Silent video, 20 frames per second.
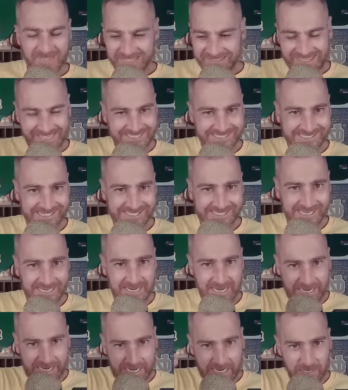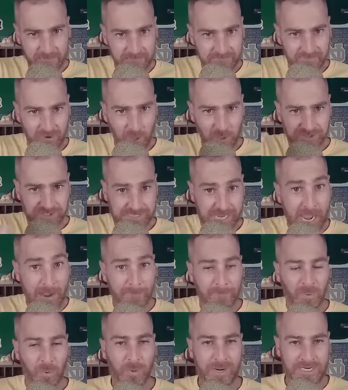This is an inverse
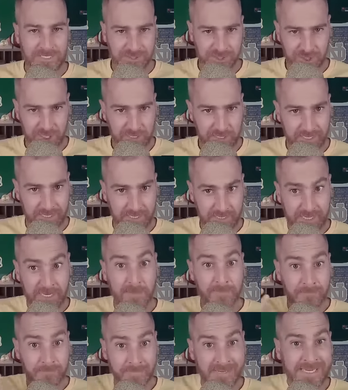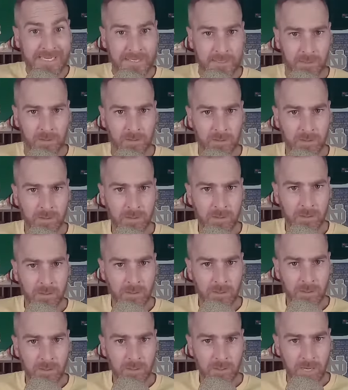operation in me.
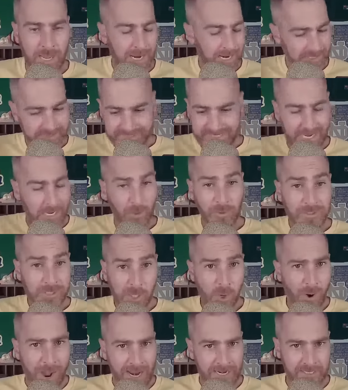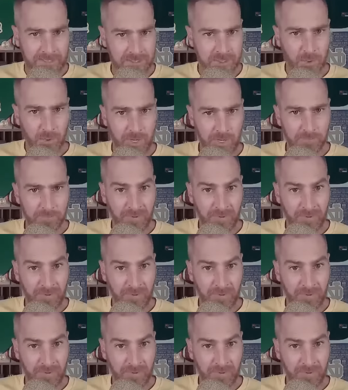I'm not telling you how to do it.